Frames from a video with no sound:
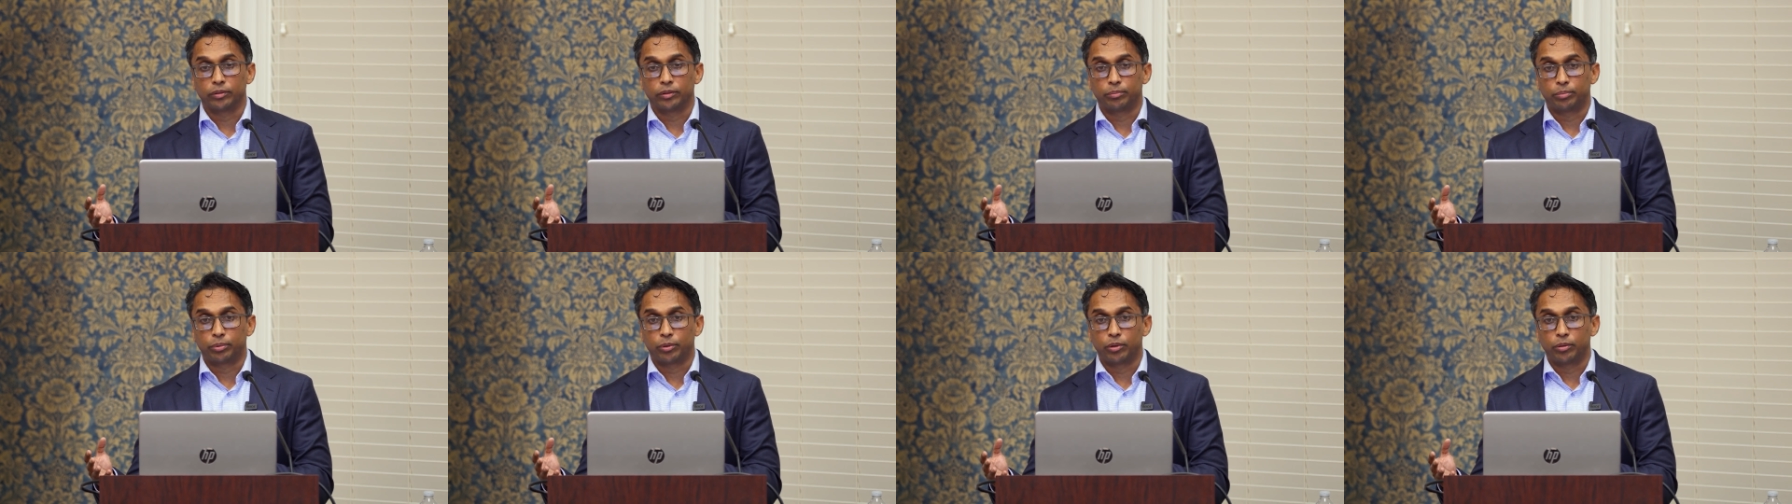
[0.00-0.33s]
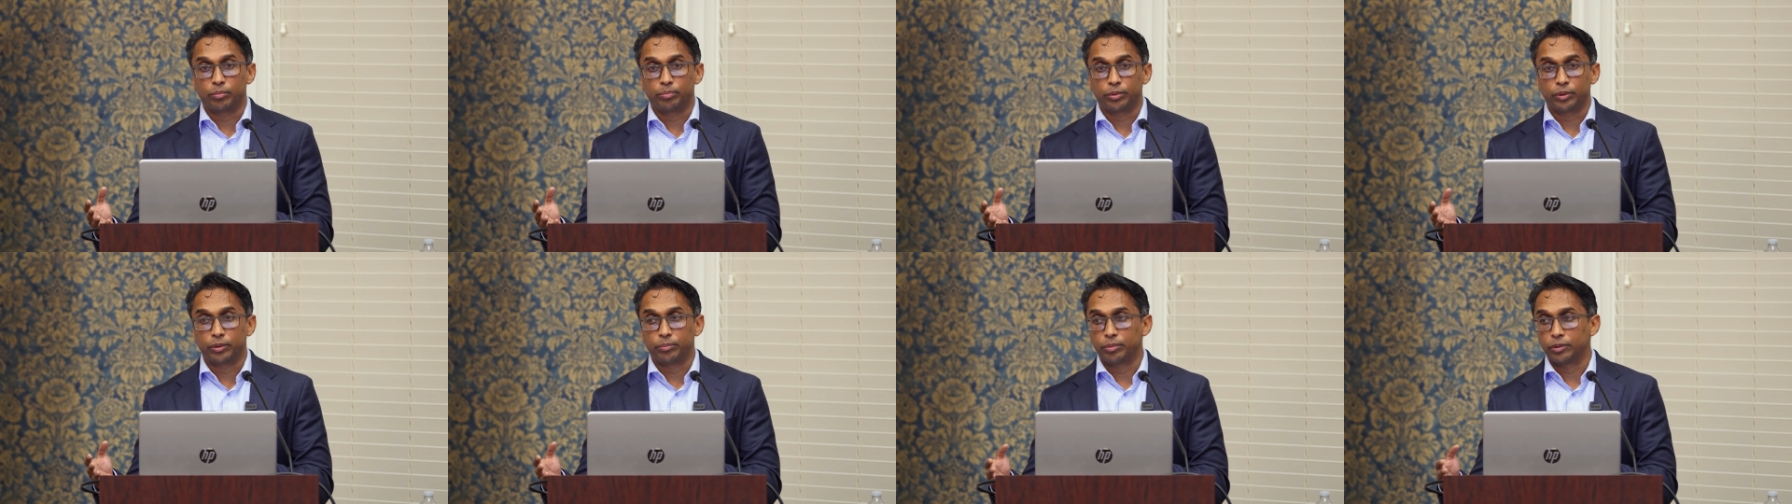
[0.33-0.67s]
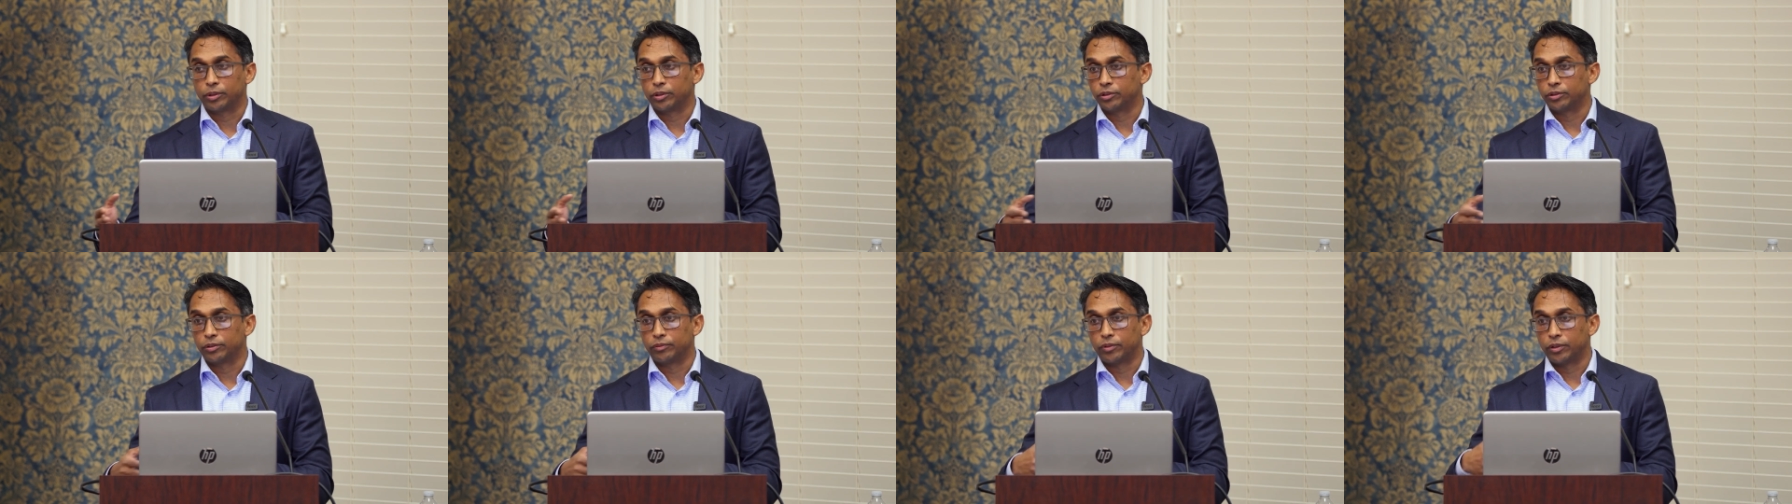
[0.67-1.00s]
appropriate
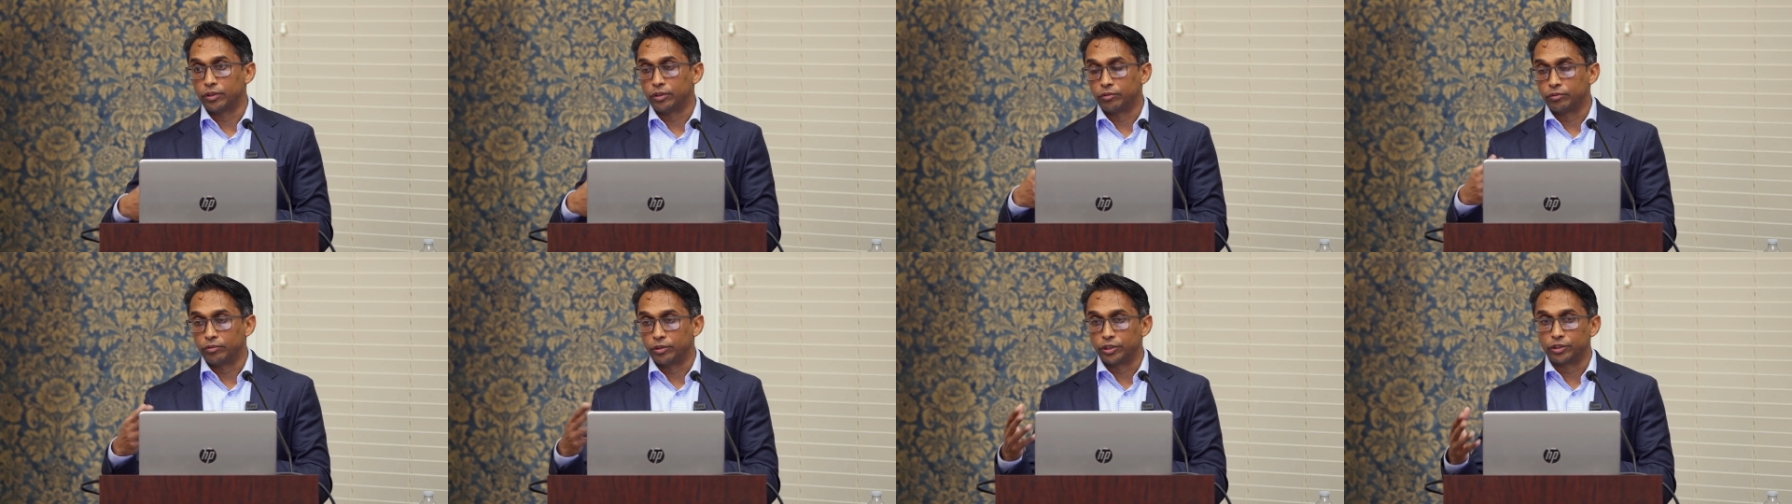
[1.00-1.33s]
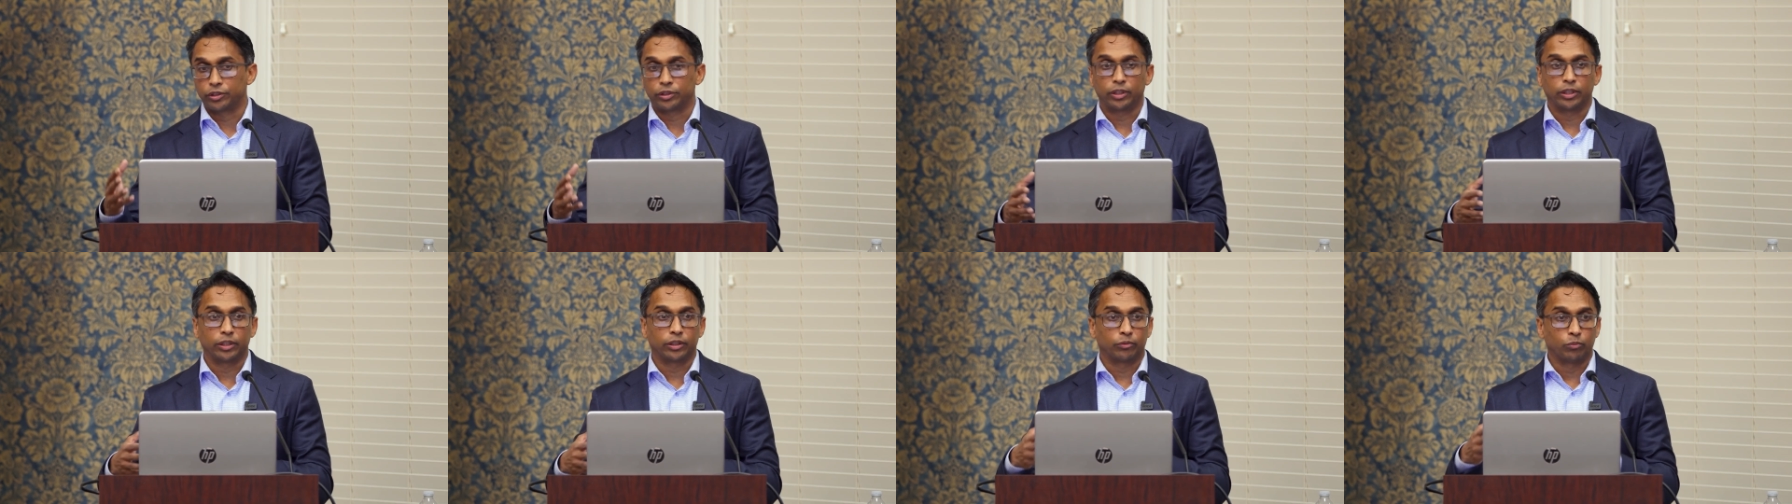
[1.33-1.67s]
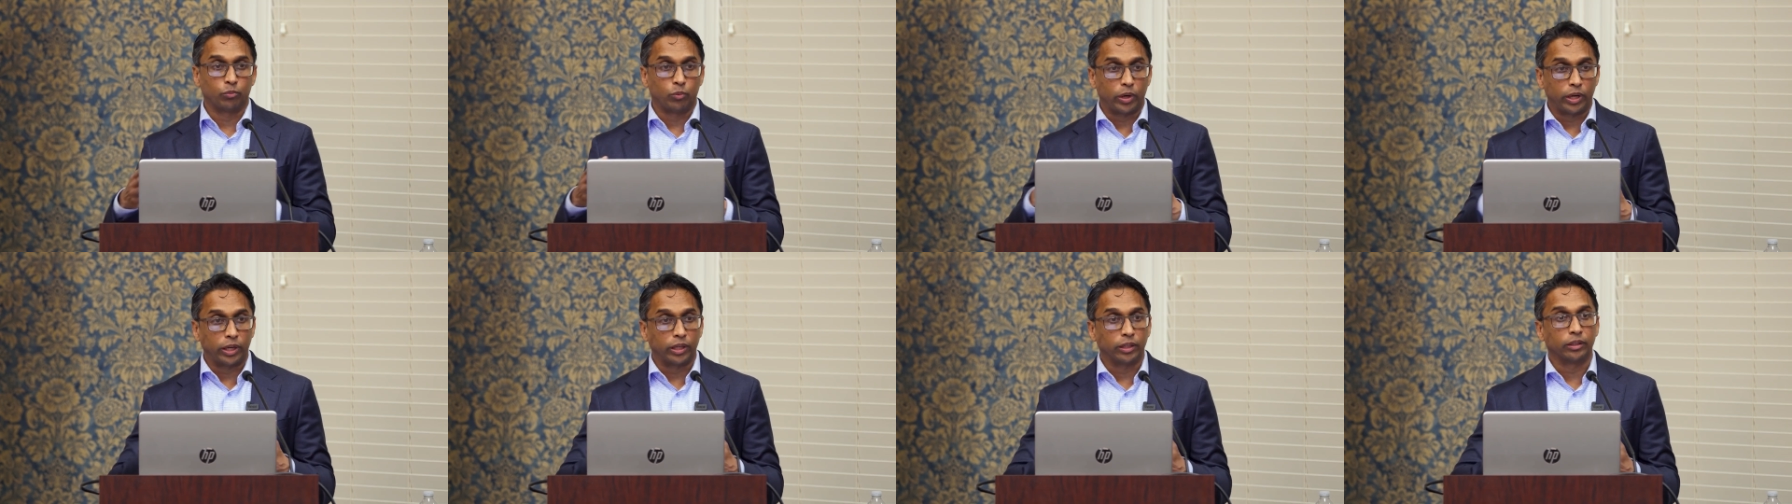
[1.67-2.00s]
because of other risks like
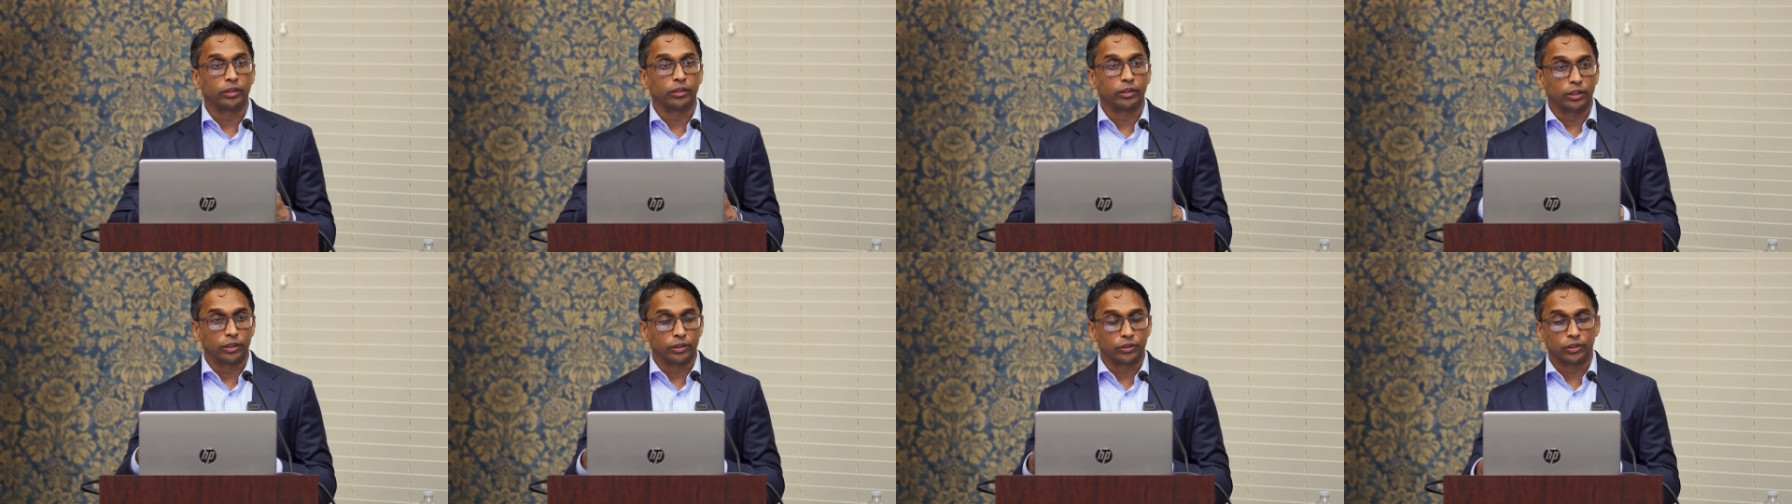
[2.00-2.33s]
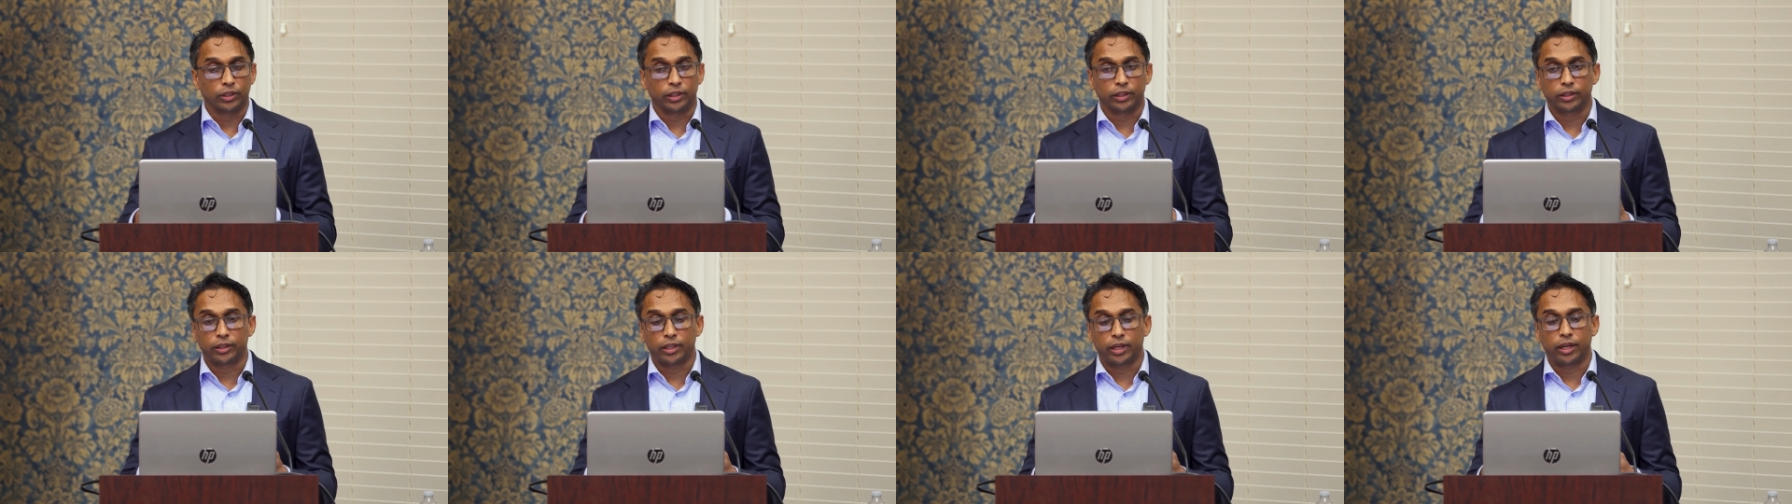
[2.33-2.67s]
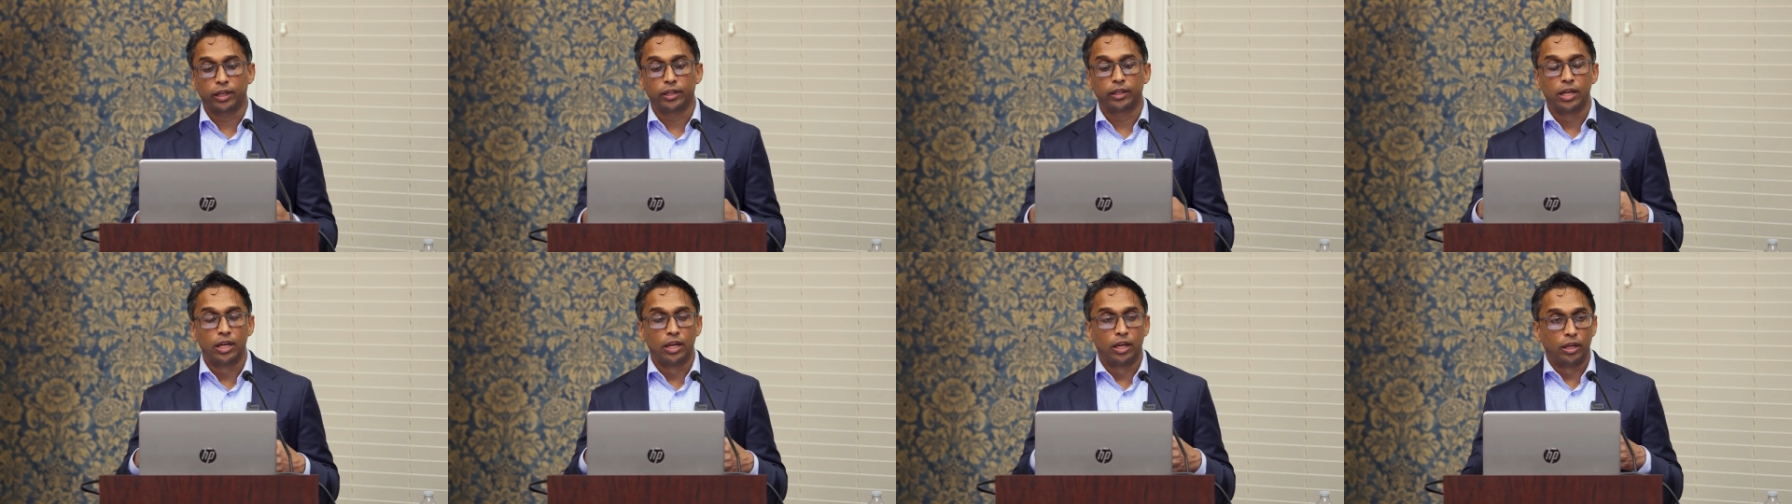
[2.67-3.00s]
weight and things like
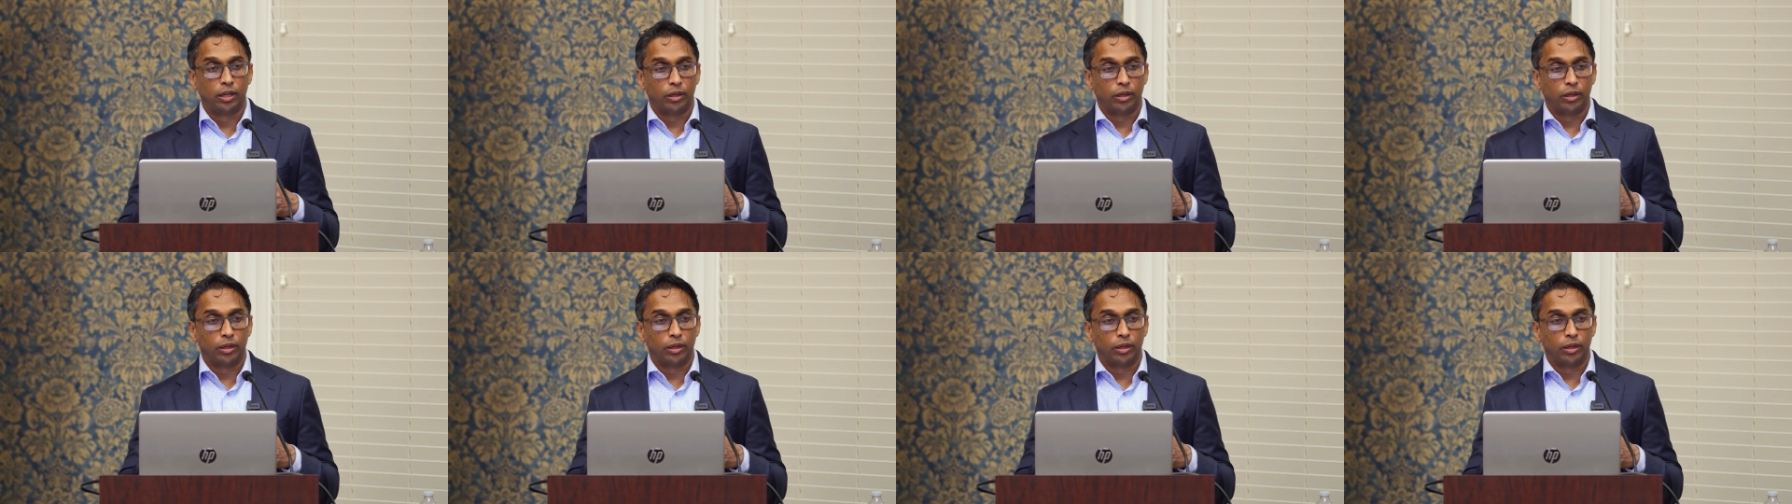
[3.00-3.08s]
that.